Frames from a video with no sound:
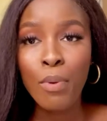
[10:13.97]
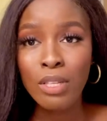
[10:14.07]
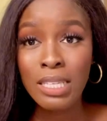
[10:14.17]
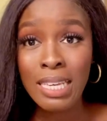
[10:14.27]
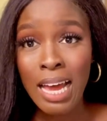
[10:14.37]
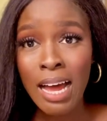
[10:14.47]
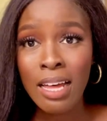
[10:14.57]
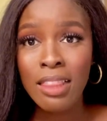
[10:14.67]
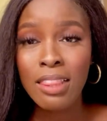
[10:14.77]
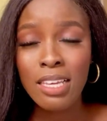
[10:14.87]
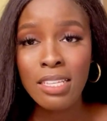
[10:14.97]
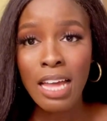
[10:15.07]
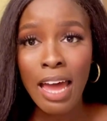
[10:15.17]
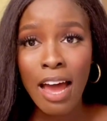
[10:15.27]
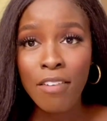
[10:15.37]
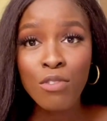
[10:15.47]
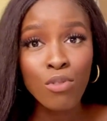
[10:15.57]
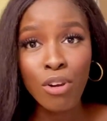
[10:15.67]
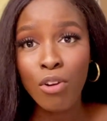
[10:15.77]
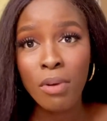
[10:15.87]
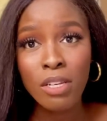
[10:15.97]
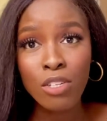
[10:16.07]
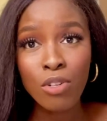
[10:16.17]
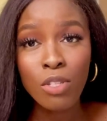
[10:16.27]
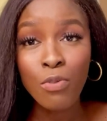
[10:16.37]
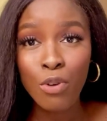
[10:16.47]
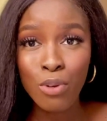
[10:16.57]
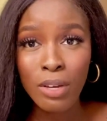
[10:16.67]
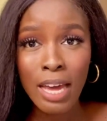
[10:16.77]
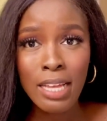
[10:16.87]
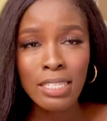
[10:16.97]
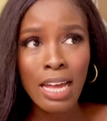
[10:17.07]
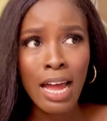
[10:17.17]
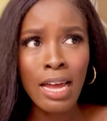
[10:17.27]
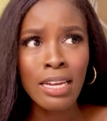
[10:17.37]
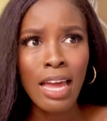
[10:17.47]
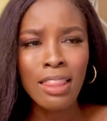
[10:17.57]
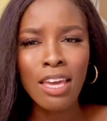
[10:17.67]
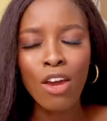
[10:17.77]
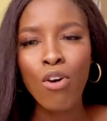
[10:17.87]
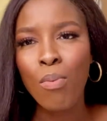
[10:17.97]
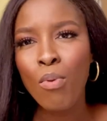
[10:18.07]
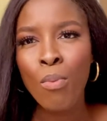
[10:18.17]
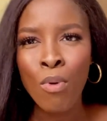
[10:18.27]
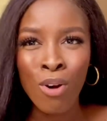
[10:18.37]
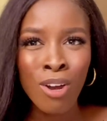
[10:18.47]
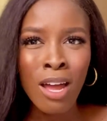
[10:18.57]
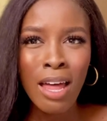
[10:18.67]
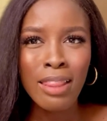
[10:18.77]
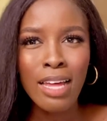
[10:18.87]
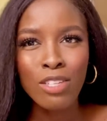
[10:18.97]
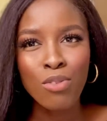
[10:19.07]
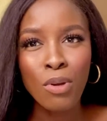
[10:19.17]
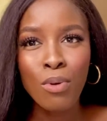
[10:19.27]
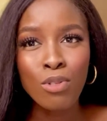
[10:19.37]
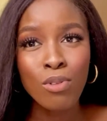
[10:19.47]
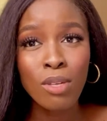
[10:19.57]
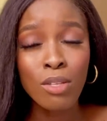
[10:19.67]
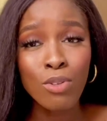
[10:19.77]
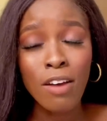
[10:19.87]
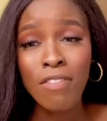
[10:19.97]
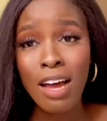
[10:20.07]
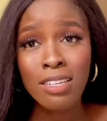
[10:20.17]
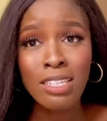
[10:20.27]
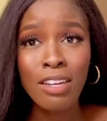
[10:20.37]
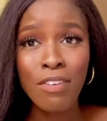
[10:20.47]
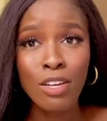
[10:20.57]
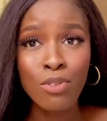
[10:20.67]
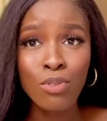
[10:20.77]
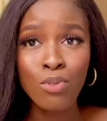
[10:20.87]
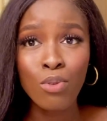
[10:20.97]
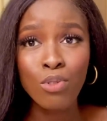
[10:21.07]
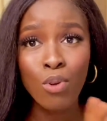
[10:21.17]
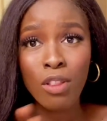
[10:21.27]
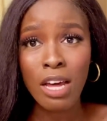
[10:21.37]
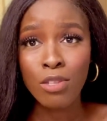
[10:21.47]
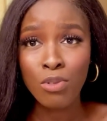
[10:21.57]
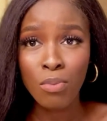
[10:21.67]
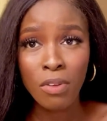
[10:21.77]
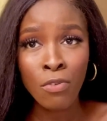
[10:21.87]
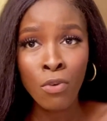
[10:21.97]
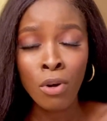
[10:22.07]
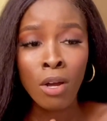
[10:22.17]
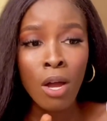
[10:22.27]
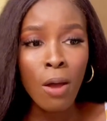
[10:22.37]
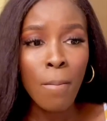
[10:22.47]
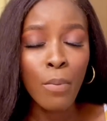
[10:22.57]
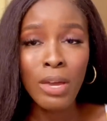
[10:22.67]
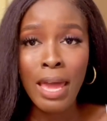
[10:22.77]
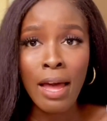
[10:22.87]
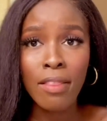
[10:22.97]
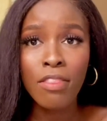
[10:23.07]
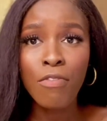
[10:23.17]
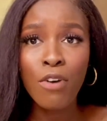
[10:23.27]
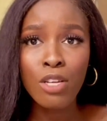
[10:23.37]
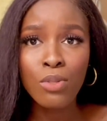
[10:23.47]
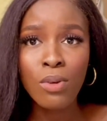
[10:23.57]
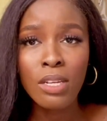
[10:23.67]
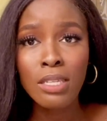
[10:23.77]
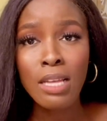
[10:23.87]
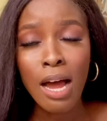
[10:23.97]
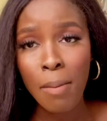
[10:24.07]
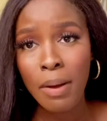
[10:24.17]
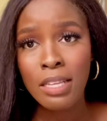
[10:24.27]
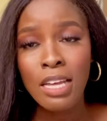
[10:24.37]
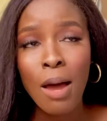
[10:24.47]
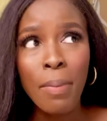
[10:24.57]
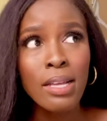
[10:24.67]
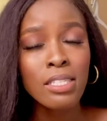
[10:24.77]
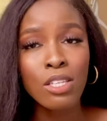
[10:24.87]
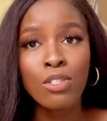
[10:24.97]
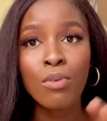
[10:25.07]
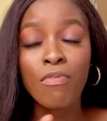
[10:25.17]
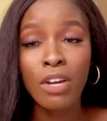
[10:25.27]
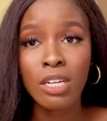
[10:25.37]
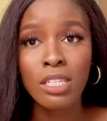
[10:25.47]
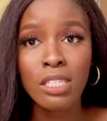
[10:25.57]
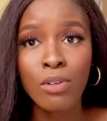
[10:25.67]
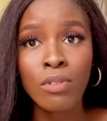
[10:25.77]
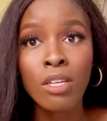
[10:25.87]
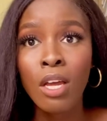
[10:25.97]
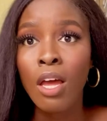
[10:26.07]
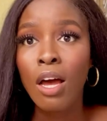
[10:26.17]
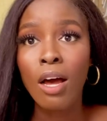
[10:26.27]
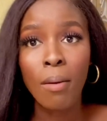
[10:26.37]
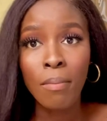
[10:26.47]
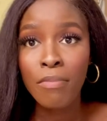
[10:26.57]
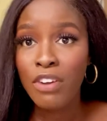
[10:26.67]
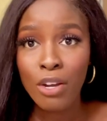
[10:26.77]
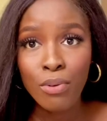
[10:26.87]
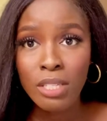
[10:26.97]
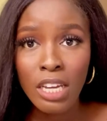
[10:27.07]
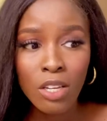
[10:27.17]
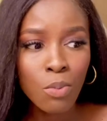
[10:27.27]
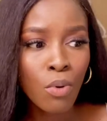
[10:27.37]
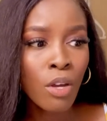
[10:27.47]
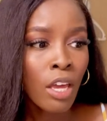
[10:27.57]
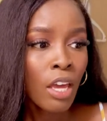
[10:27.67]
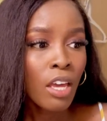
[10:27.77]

But yeah, these, I have two recommendations for you guys, and I think a couple more that you may want to look into. I've actually never used those other two before, but yeah, the first one is Harper's. Harper's is very detailed, very good textbook.